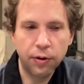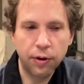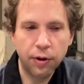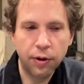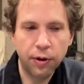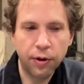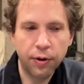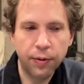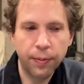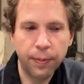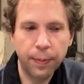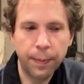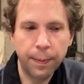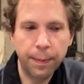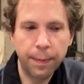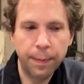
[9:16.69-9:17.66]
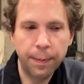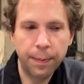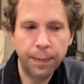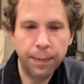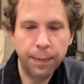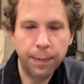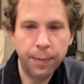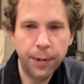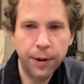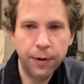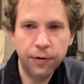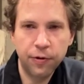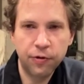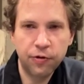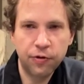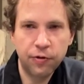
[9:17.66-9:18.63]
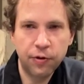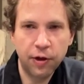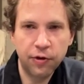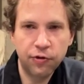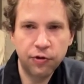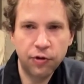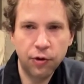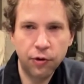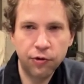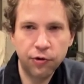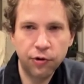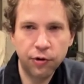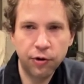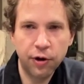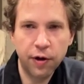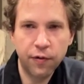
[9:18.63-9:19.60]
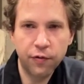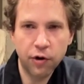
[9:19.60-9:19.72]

Um, yeah, just that's those are F.